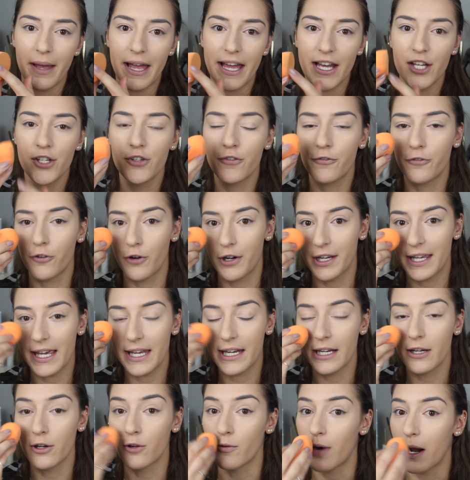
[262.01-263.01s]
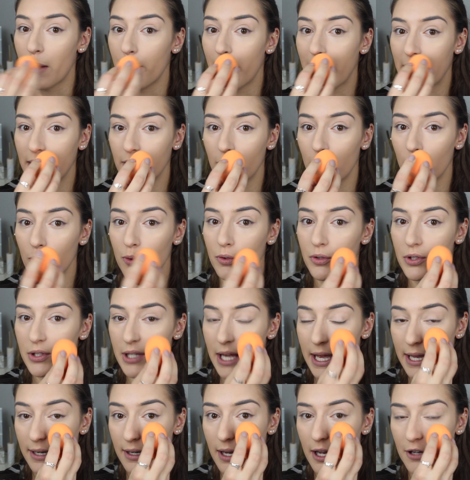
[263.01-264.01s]
edge for getting around my nose
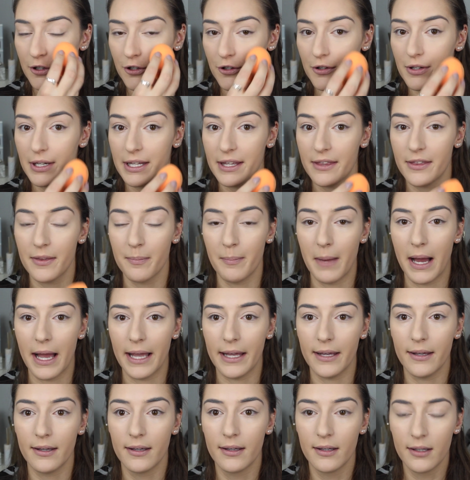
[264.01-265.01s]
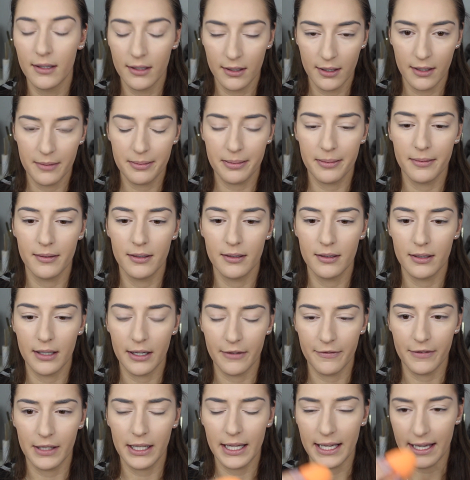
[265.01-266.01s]
and underneath my...
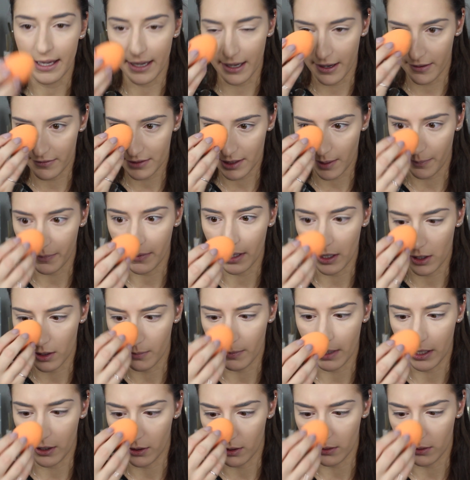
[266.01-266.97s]
I feel like I have something on my